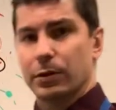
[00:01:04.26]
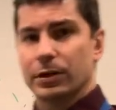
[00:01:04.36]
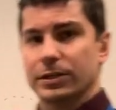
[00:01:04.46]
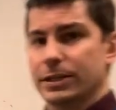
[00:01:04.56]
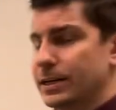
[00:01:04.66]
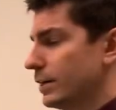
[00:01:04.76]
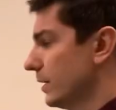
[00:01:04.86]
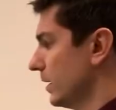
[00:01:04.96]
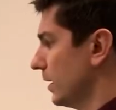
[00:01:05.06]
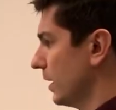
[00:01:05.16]
bonds
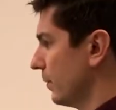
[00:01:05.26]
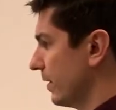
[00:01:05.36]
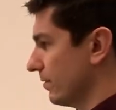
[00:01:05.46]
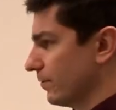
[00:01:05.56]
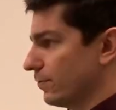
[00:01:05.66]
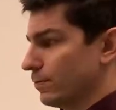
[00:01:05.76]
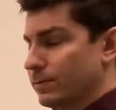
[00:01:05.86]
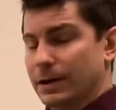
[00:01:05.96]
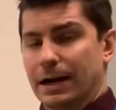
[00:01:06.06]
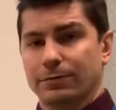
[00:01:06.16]
here, and we have
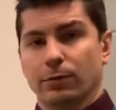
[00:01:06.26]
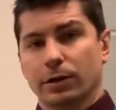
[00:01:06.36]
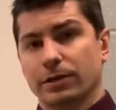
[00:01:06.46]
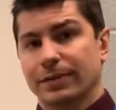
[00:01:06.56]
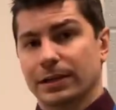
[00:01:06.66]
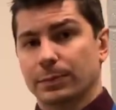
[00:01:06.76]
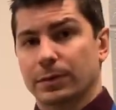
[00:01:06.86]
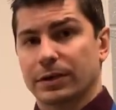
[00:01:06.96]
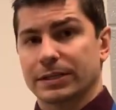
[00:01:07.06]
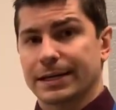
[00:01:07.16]
4 covalent
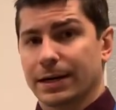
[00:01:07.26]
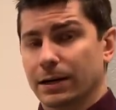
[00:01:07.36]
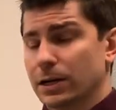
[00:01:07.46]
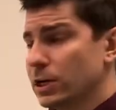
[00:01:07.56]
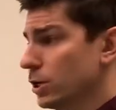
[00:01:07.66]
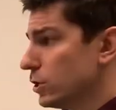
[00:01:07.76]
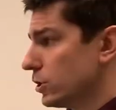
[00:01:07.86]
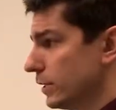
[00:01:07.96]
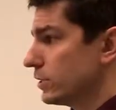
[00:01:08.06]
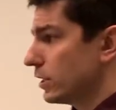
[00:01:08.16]
bonds here. So
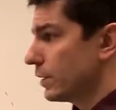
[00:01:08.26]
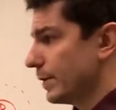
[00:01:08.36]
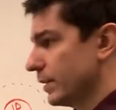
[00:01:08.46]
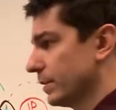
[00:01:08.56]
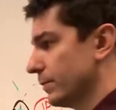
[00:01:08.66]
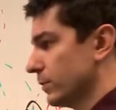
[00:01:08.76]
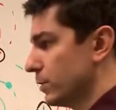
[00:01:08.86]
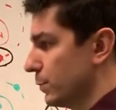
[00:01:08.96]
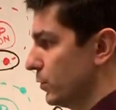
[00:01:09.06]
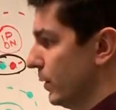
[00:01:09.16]
let's talk about the difference
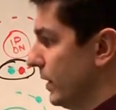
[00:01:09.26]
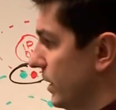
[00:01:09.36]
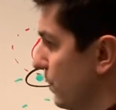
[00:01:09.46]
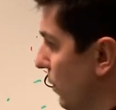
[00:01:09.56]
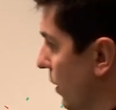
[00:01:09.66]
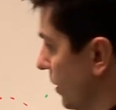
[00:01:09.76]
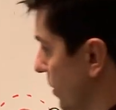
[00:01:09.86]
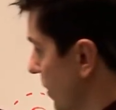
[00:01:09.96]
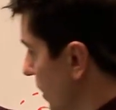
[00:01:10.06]
between these bonds.